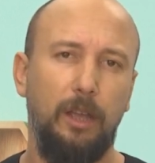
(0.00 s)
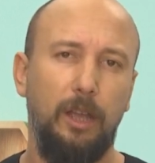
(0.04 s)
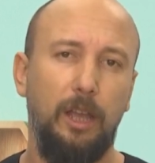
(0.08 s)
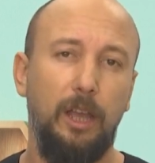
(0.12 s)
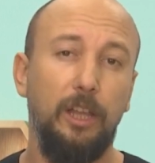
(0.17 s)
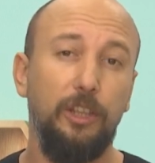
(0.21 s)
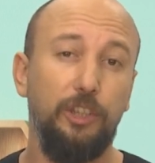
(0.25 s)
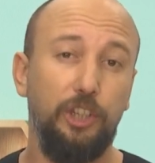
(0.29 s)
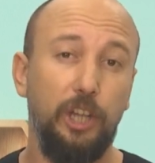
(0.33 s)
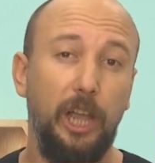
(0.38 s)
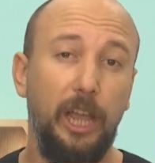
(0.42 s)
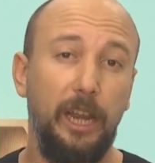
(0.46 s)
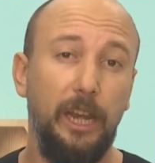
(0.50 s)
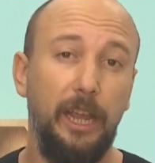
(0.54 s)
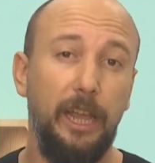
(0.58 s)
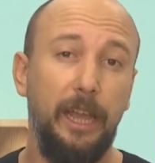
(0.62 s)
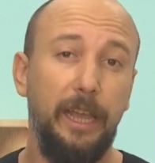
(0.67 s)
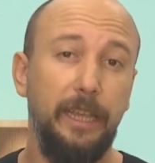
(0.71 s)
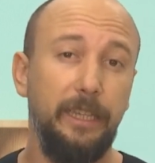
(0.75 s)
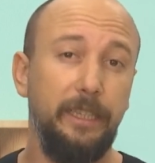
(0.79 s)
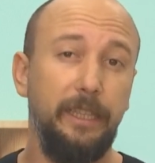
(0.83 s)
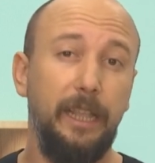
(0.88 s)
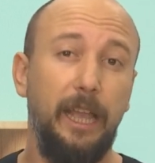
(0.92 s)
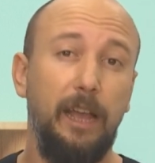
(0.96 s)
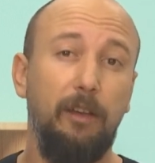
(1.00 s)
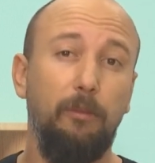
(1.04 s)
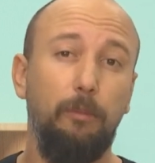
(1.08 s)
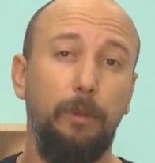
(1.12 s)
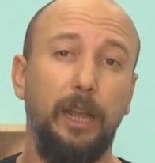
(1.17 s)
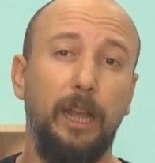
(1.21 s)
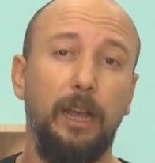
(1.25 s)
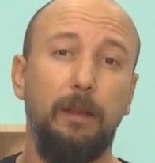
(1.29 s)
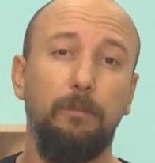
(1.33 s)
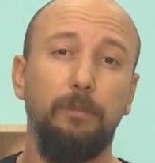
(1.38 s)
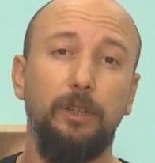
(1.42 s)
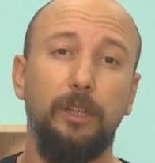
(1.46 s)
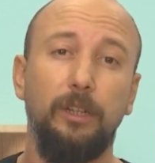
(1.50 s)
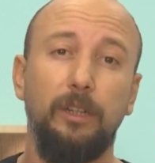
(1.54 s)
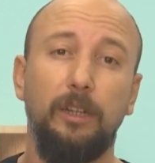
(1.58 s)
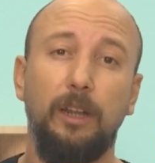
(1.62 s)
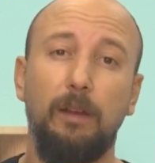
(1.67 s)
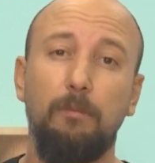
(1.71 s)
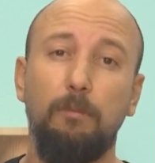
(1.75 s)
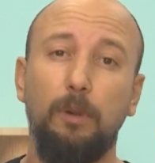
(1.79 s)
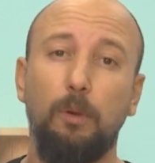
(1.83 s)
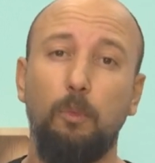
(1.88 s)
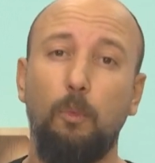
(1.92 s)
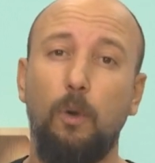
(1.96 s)
China has now become the
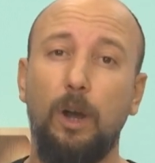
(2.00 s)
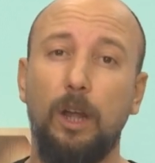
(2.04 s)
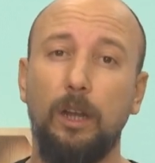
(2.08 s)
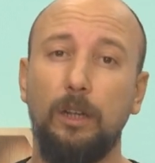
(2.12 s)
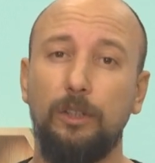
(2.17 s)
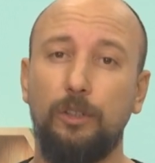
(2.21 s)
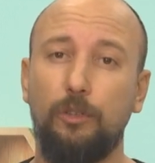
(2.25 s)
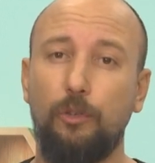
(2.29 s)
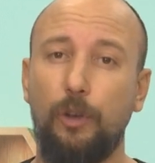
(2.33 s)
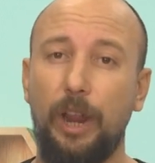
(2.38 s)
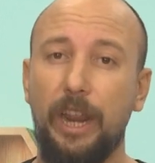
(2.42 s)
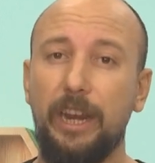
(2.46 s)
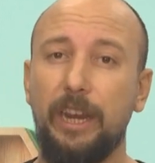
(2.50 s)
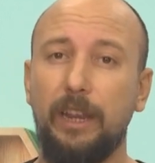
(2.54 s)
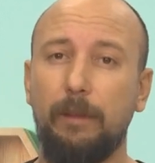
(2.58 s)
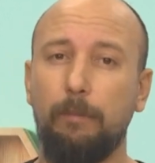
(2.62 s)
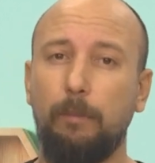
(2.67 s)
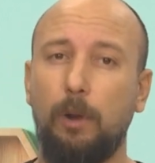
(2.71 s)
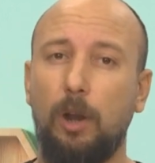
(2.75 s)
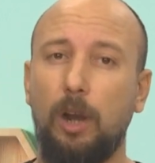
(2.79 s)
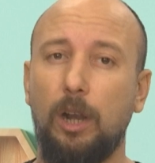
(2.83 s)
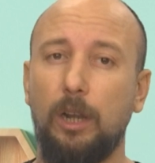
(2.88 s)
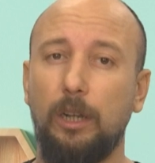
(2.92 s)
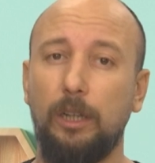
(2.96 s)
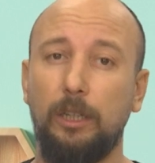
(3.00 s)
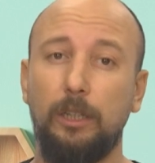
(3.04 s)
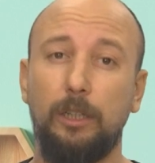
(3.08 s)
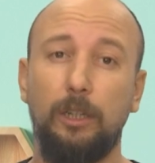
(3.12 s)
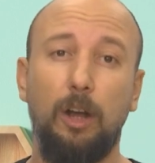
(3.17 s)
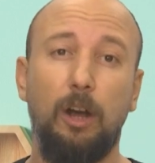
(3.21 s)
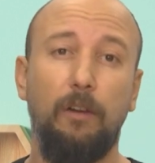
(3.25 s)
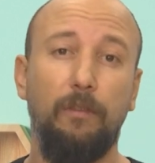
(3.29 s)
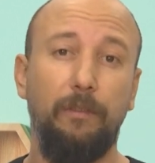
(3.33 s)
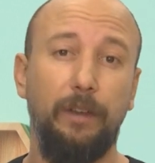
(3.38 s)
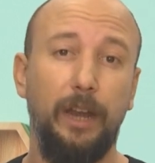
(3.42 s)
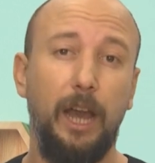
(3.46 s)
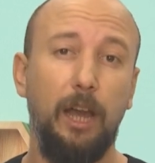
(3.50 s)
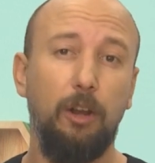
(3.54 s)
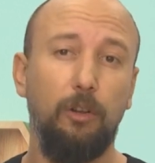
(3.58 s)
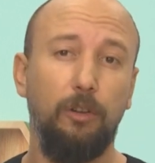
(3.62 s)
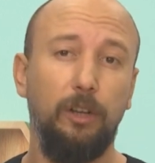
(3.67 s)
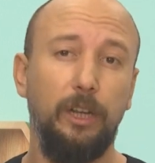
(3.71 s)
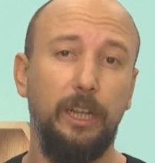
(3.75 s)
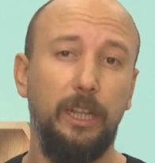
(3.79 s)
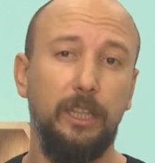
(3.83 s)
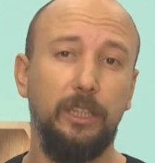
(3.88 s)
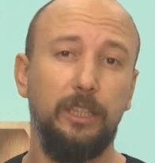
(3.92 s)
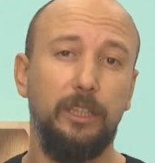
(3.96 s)
number one trading partner of not
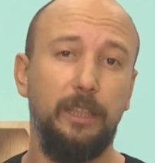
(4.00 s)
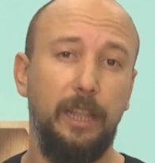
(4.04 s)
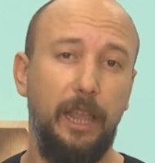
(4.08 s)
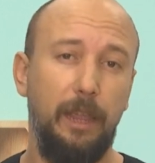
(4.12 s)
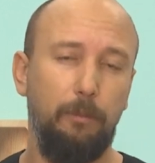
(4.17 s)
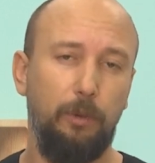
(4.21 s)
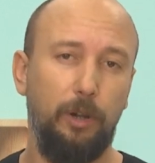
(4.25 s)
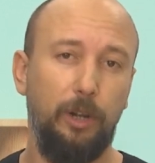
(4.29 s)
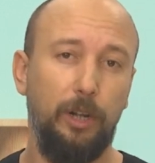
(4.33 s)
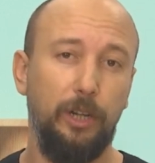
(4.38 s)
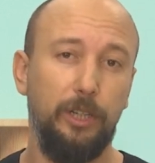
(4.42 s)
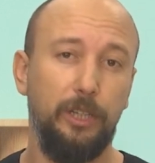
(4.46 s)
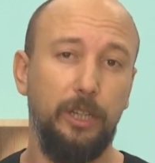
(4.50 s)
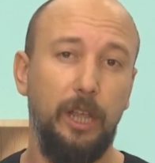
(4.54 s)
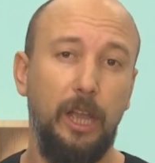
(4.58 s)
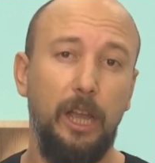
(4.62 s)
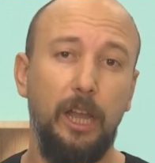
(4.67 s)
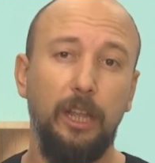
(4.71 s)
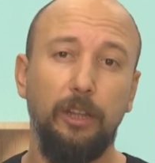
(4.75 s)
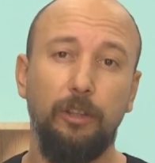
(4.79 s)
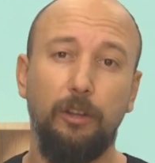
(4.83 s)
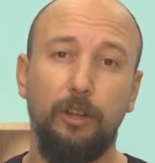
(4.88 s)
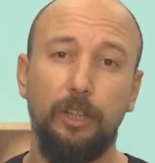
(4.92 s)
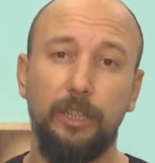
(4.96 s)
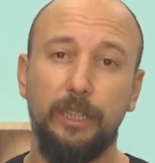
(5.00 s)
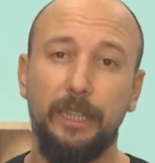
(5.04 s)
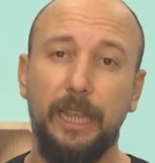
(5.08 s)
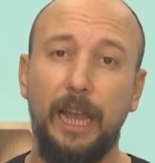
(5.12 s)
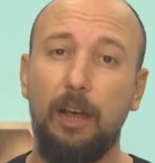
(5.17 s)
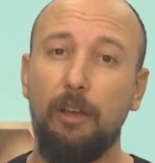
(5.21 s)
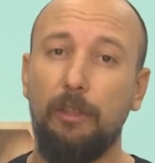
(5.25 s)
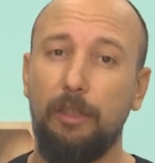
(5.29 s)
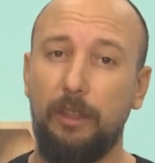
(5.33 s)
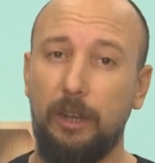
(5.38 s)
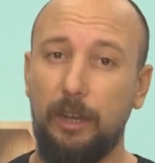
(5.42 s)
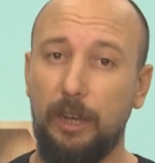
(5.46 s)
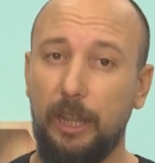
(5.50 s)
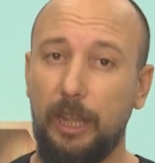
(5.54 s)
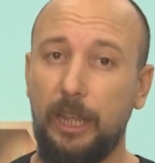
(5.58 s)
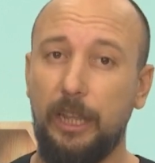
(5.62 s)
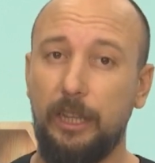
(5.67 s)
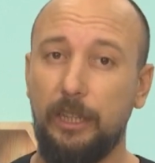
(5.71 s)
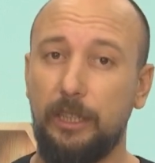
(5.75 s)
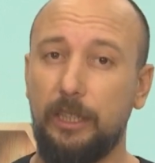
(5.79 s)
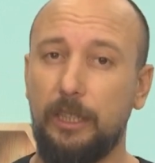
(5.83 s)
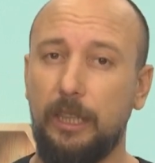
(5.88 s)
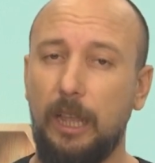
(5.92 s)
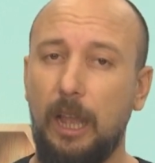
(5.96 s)
only its neighbors to the south and
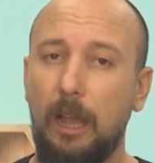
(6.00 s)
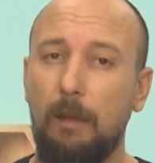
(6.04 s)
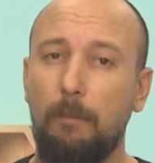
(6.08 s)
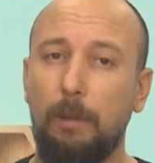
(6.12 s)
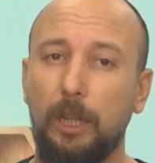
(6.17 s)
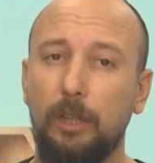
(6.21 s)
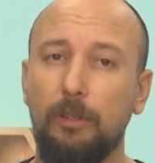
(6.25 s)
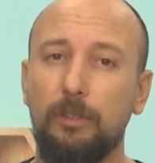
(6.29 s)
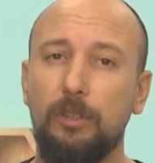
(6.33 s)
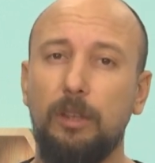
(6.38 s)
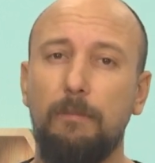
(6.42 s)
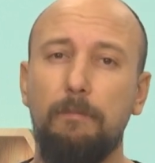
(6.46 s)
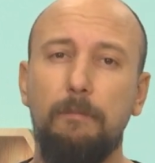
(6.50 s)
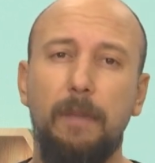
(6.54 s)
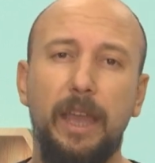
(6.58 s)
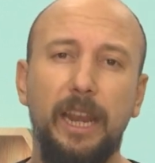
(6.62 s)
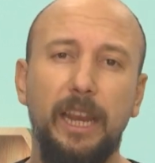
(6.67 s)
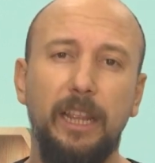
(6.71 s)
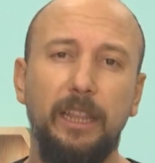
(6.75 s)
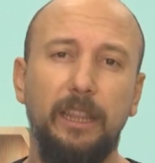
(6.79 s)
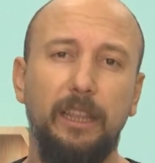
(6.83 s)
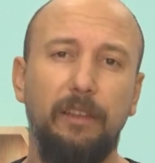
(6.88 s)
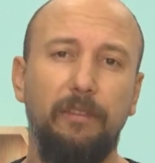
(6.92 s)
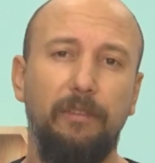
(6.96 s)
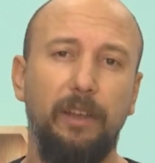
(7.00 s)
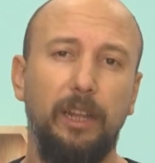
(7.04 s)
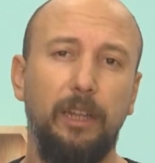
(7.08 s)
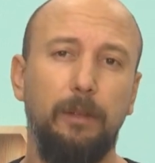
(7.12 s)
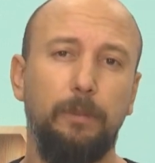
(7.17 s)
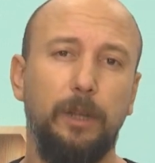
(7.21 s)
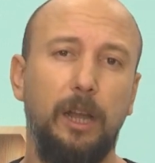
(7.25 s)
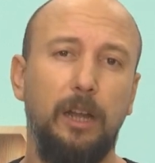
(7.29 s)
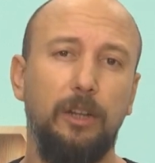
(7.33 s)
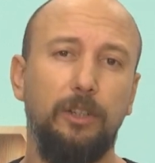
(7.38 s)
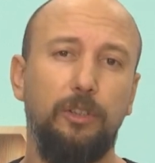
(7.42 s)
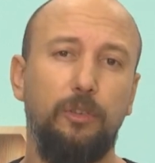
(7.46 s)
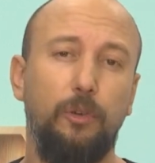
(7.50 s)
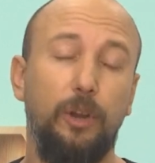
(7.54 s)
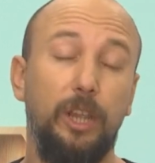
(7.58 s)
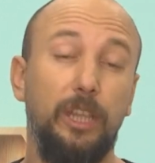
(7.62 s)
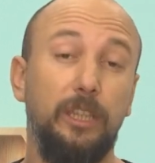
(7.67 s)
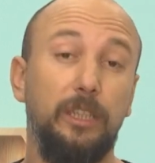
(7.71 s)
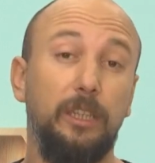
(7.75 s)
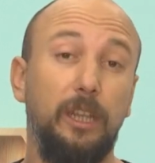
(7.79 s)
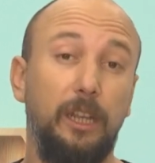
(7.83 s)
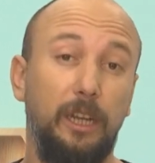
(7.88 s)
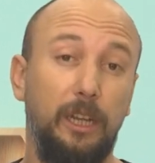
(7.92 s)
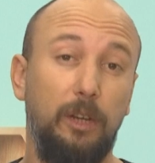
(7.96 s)
east, but also many developed
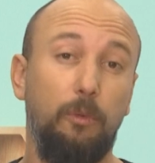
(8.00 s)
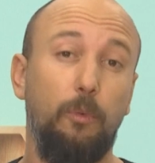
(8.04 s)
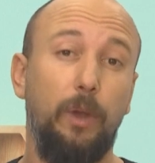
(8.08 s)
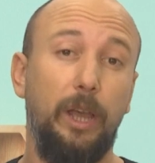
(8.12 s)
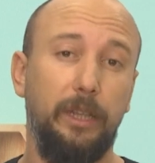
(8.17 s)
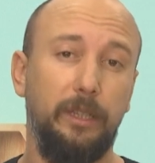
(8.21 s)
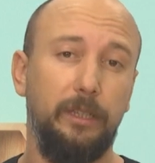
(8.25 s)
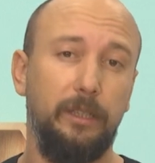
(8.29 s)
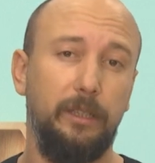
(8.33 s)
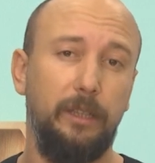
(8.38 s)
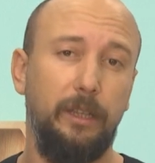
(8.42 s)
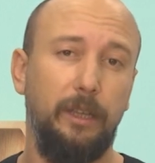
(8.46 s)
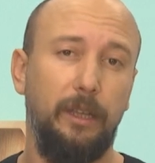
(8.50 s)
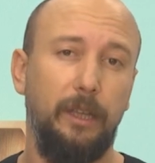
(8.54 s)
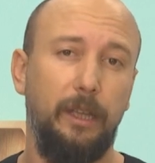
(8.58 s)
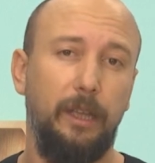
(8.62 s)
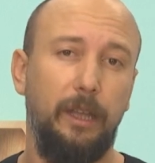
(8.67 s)
countries in the West.